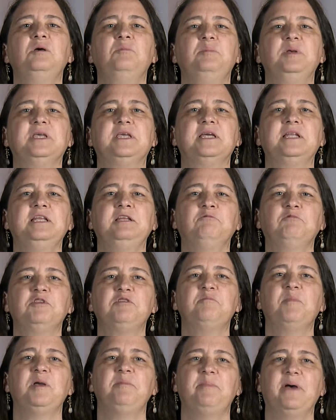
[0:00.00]
beginning
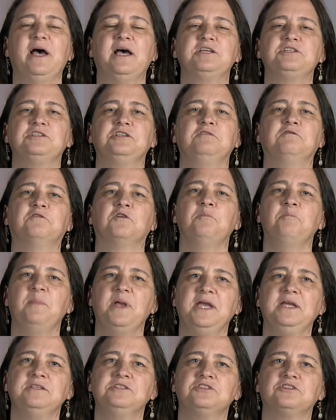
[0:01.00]
with my passion for
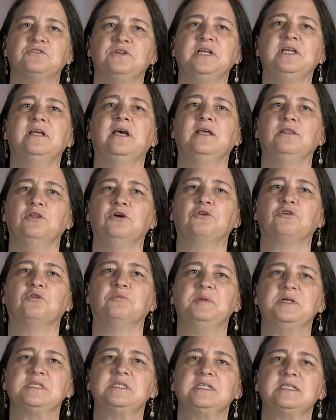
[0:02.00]
Main Street and local
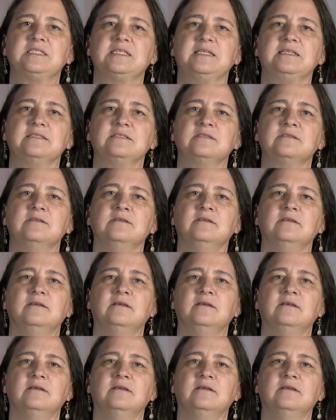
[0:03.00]
businesses.